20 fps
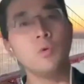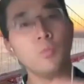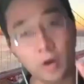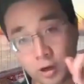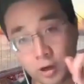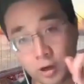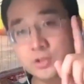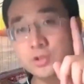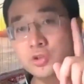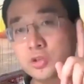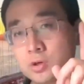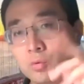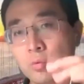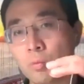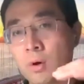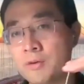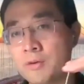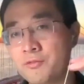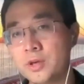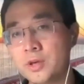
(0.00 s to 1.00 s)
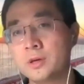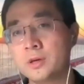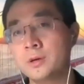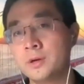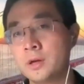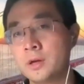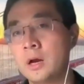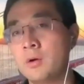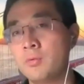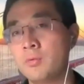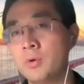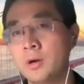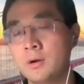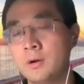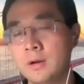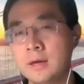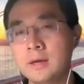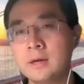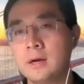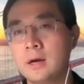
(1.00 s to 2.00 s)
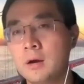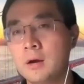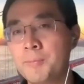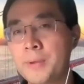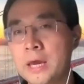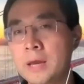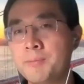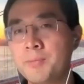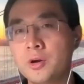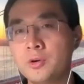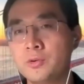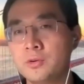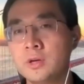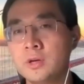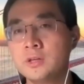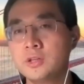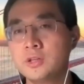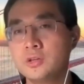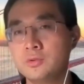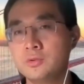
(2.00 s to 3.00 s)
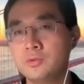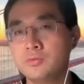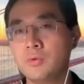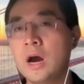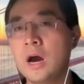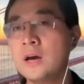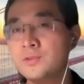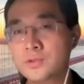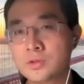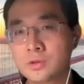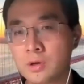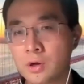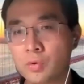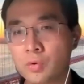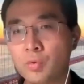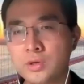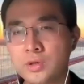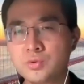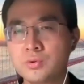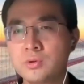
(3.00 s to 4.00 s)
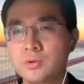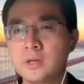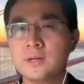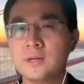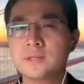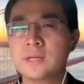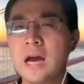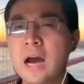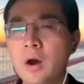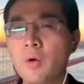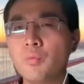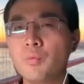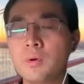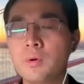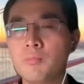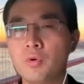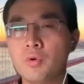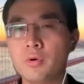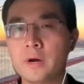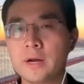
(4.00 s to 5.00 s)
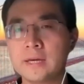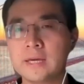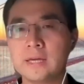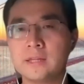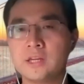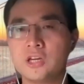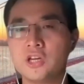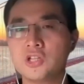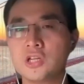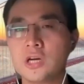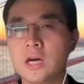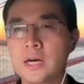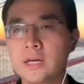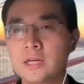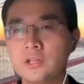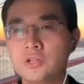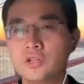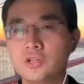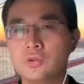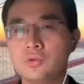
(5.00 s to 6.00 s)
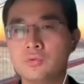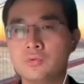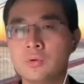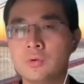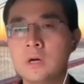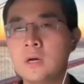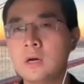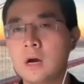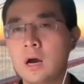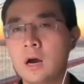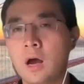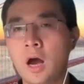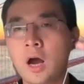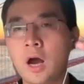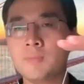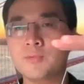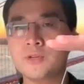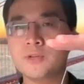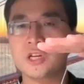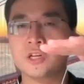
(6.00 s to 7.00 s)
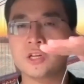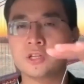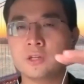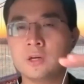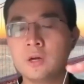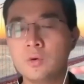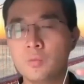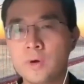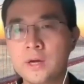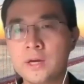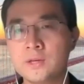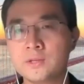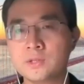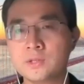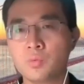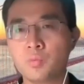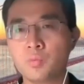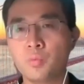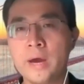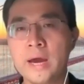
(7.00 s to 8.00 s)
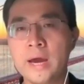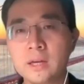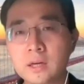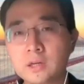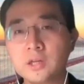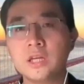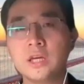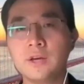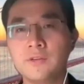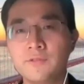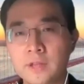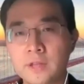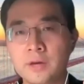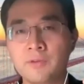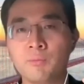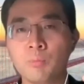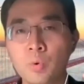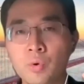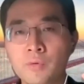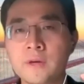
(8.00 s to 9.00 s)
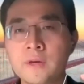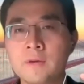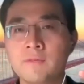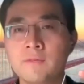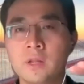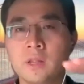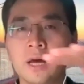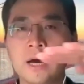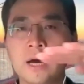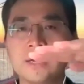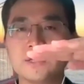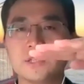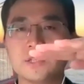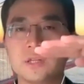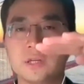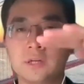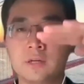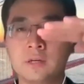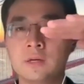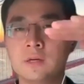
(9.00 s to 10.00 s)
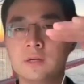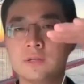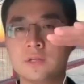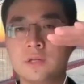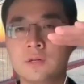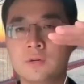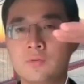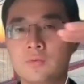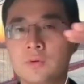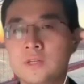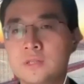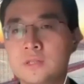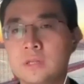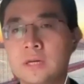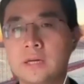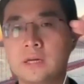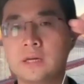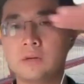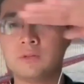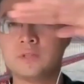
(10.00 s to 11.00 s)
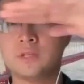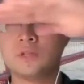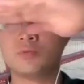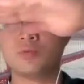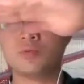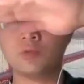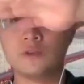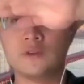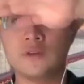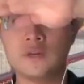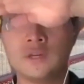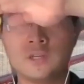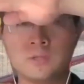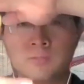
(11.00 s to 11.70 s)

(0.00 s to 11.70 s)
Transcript: We also showed one figure in our paper to answer a question is how remora can hitchhike into an object with relatively moving velocity. So it's like this thing